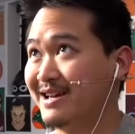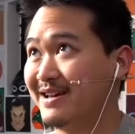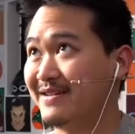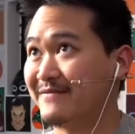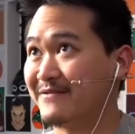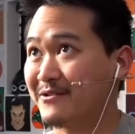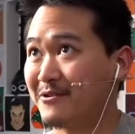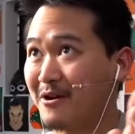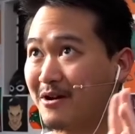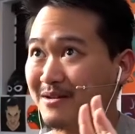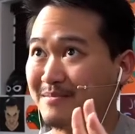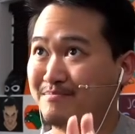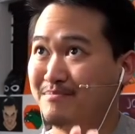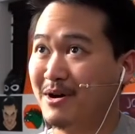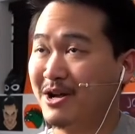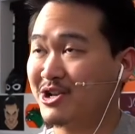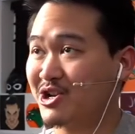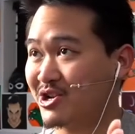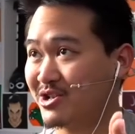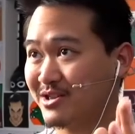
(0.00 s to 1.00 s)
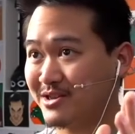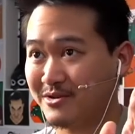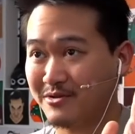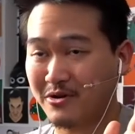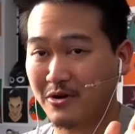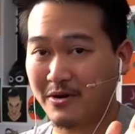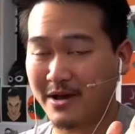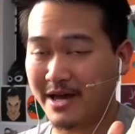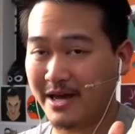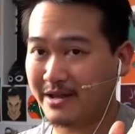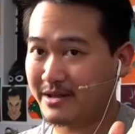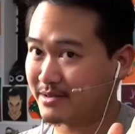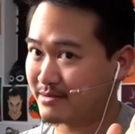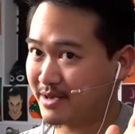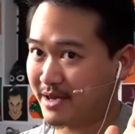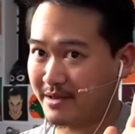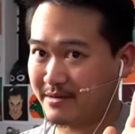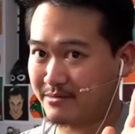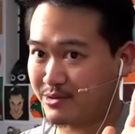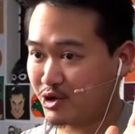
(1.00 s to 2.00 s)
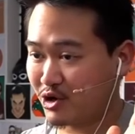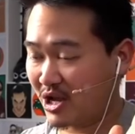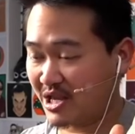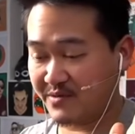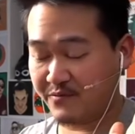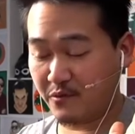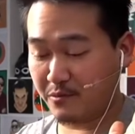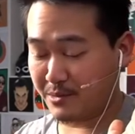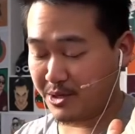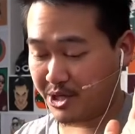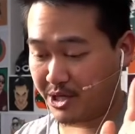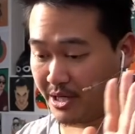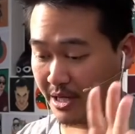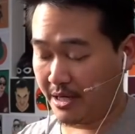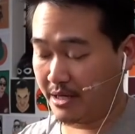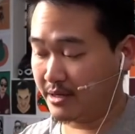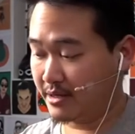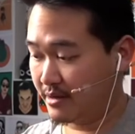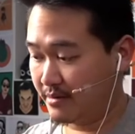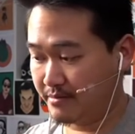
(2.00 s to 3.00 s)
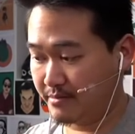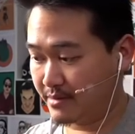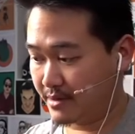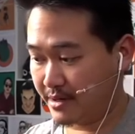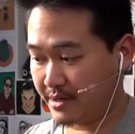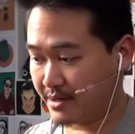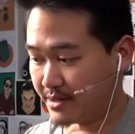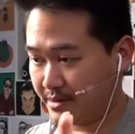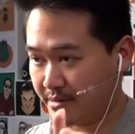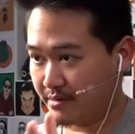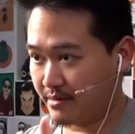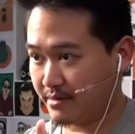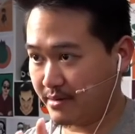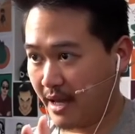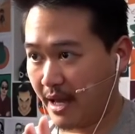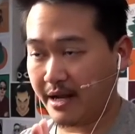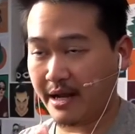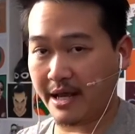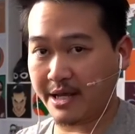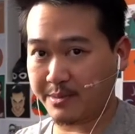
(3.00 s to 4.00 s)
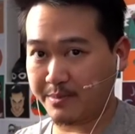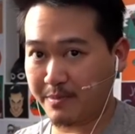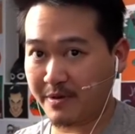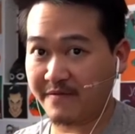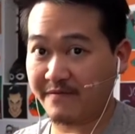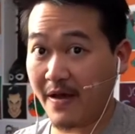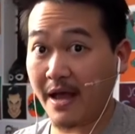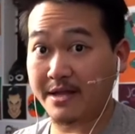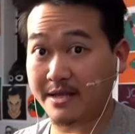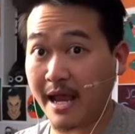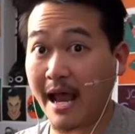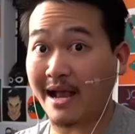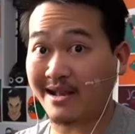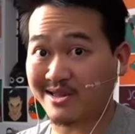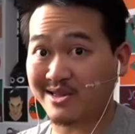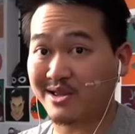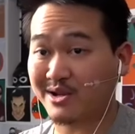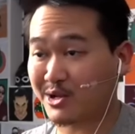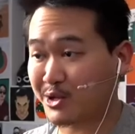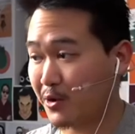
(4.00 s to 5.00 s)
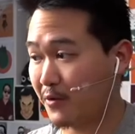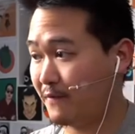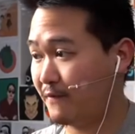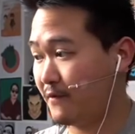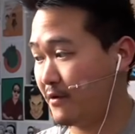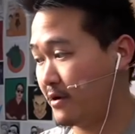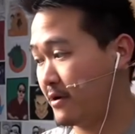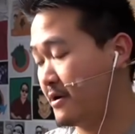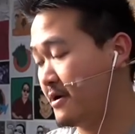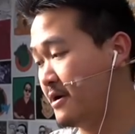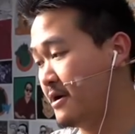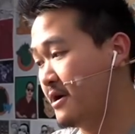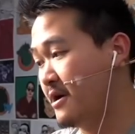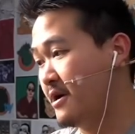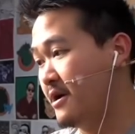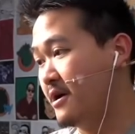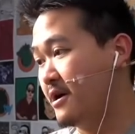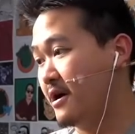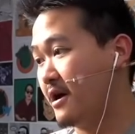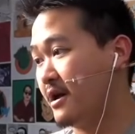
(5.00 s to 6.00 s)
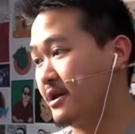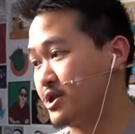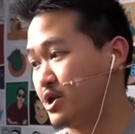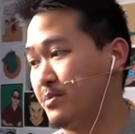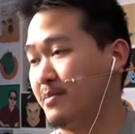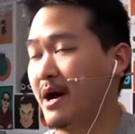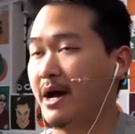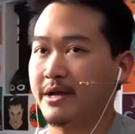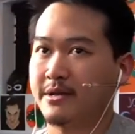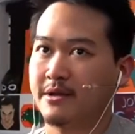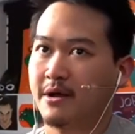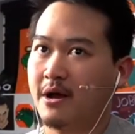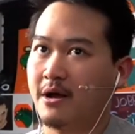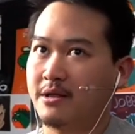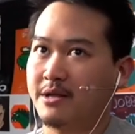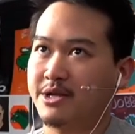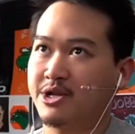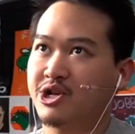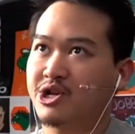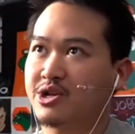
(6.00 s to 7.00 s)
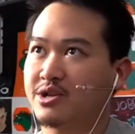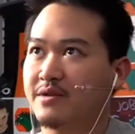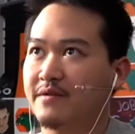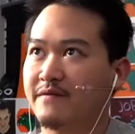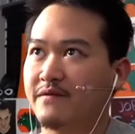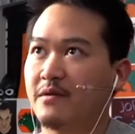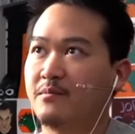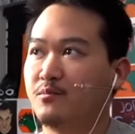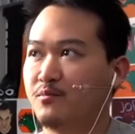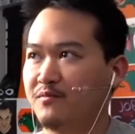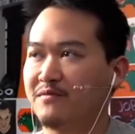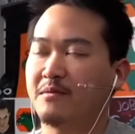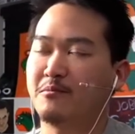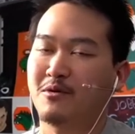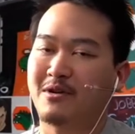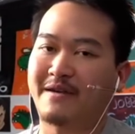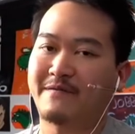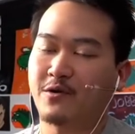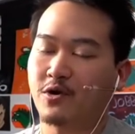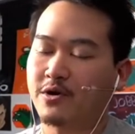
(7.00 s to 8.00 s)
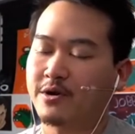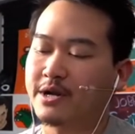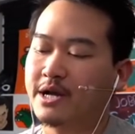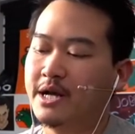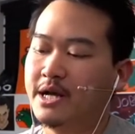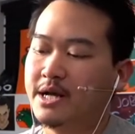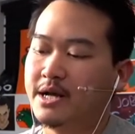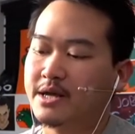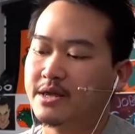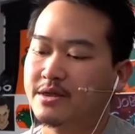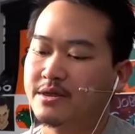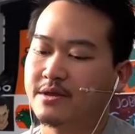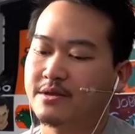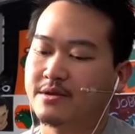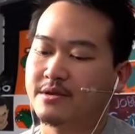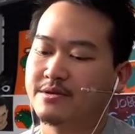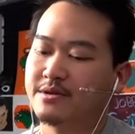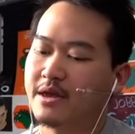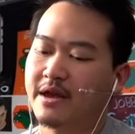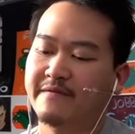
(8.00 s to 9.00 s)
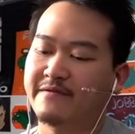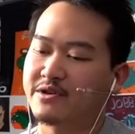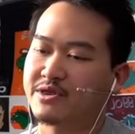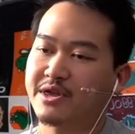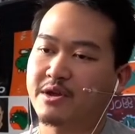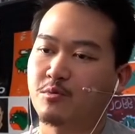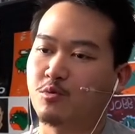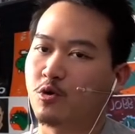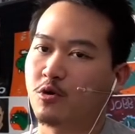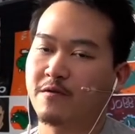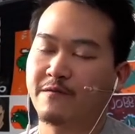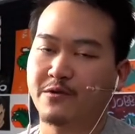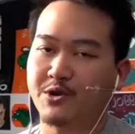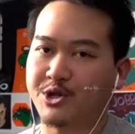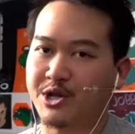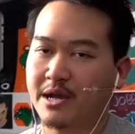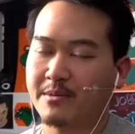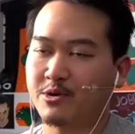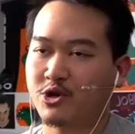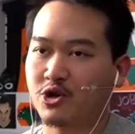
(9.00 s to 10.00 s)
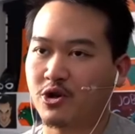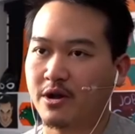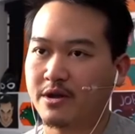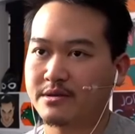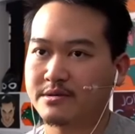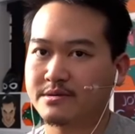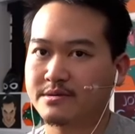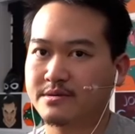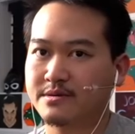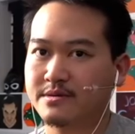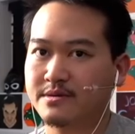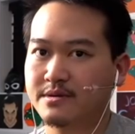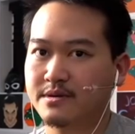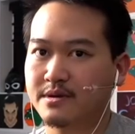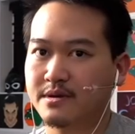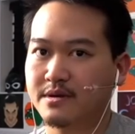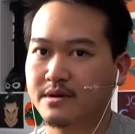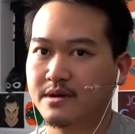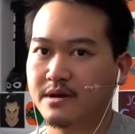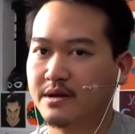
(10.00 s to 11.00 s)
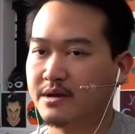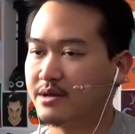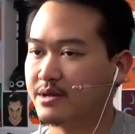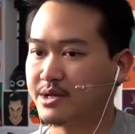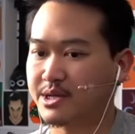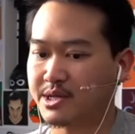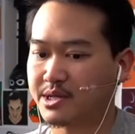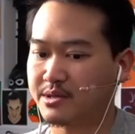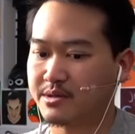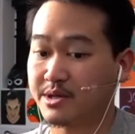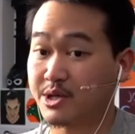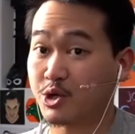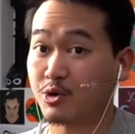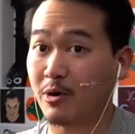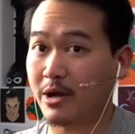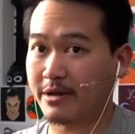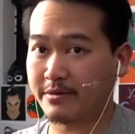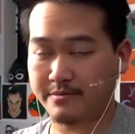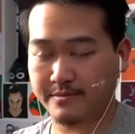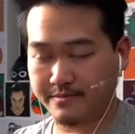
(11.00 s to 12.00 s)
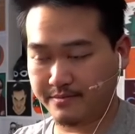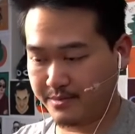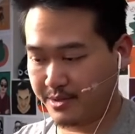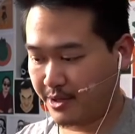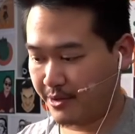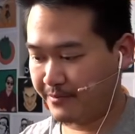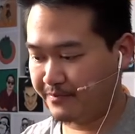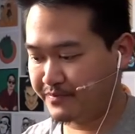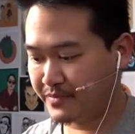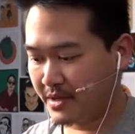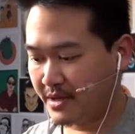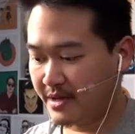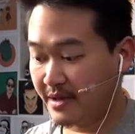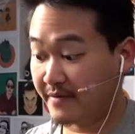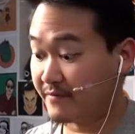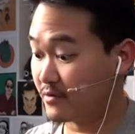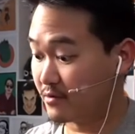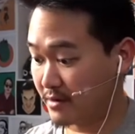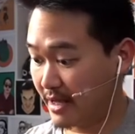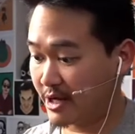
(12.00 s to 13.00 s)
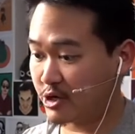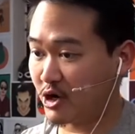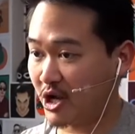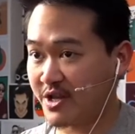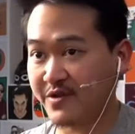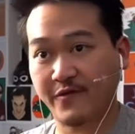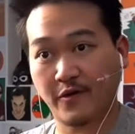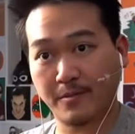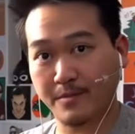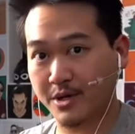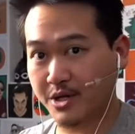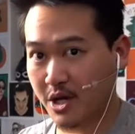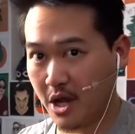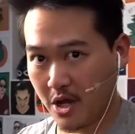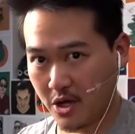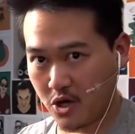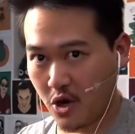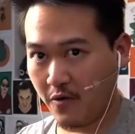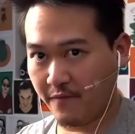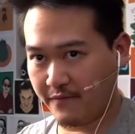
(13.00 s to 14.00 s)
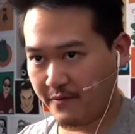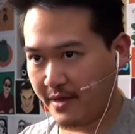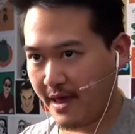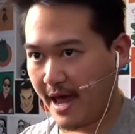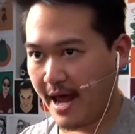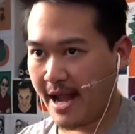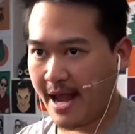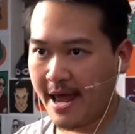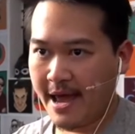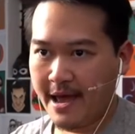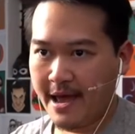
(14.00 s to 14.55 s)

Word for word: If you're on a budget, you go ahead and get Transformers Kingdom because that has been fantastic so far. And to my knowledge, from what I've heard, everything War for Cybertron is great. So if you like Transformers, go for that.